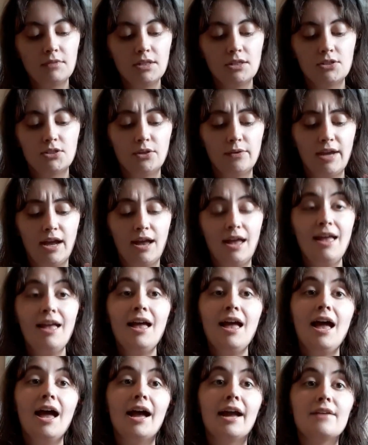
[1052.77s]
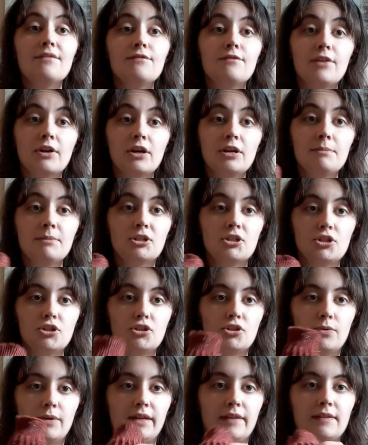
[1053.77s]
So yeah, I'm very much
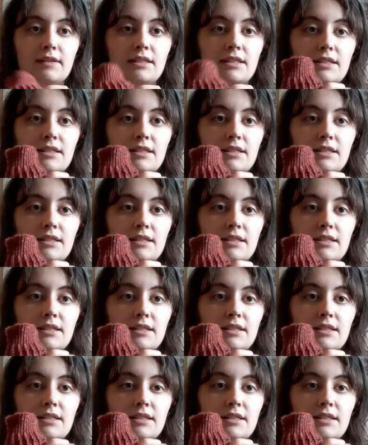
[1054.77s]
enjoying this.